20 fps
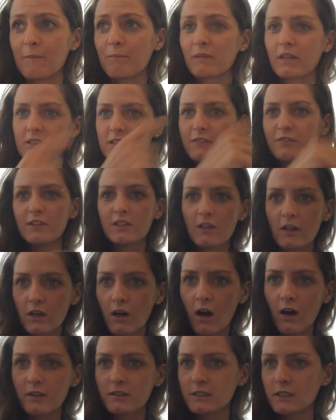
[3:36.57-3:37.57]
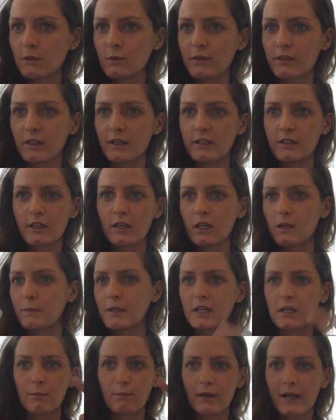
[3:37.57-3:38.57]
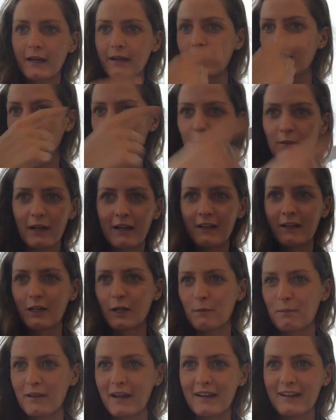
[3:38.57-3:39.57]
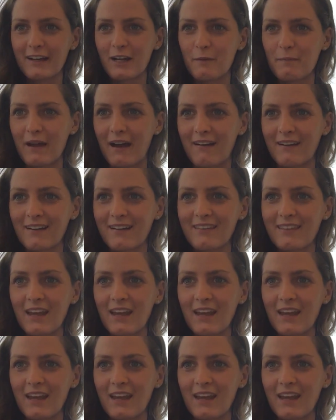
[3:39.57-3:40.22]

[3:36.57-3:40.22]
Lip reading: Because if you can't deal with it, and you're going to be complaining about it,